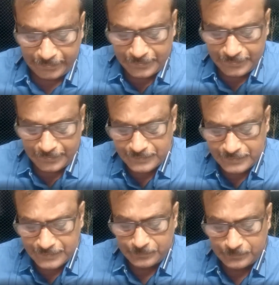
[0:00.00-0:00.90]
illness
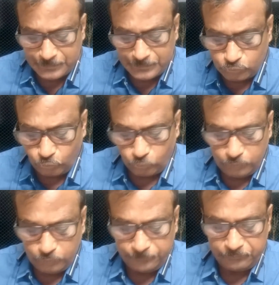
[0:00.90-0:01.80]
is
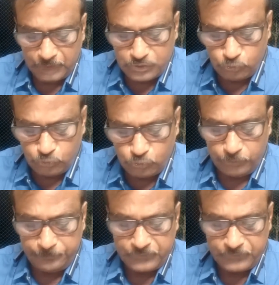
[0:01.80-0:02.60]
marjul,